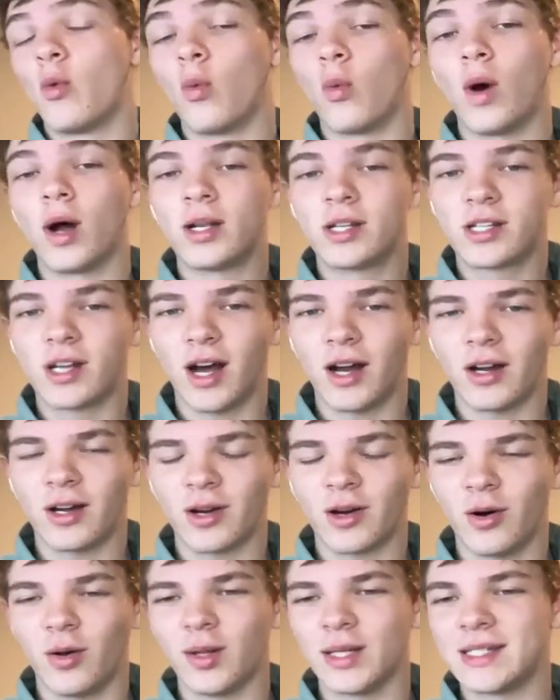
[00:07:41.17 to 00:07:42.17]
One shot on
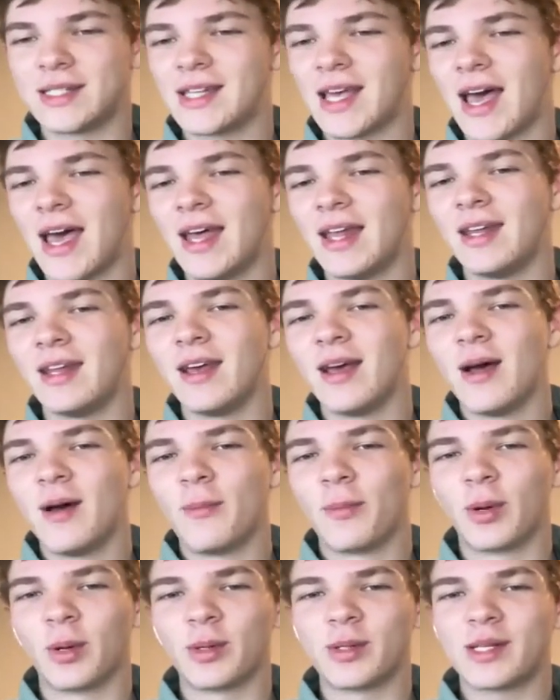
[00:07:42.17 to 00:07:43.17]
goal in 10
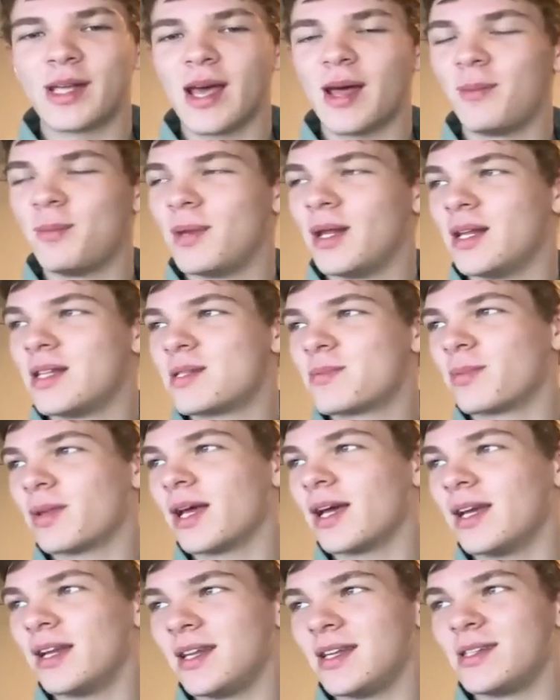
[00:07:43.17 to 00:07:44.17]
per 10 minutes
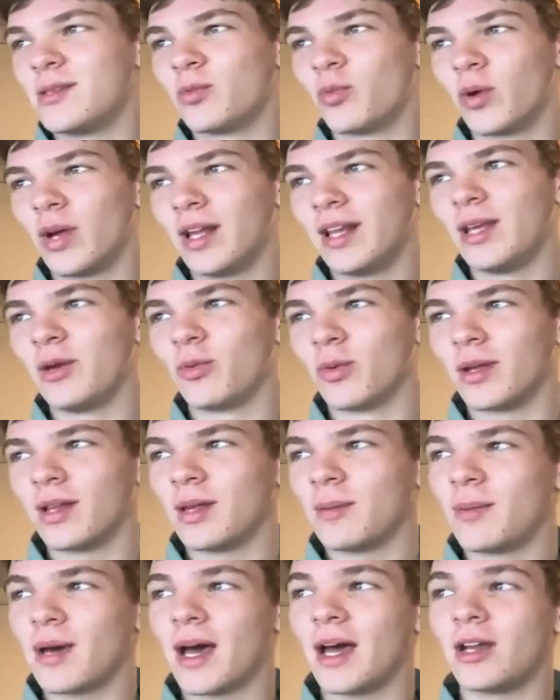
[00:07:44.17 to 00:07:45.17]
played. It's really really
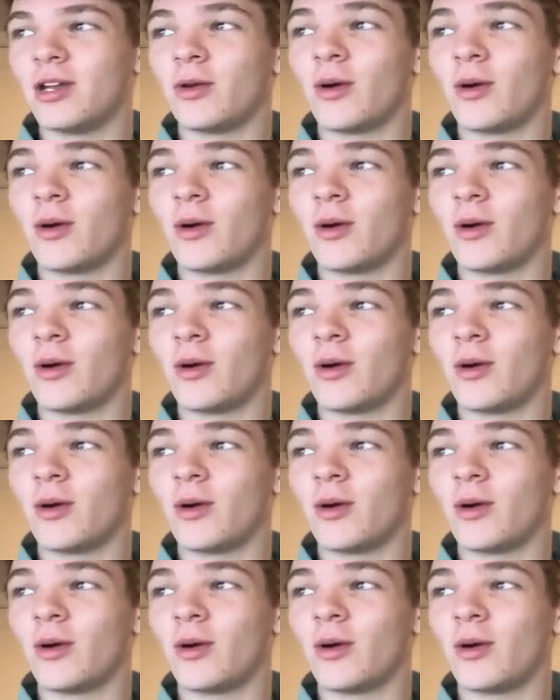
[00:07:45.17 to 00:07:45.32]
bad.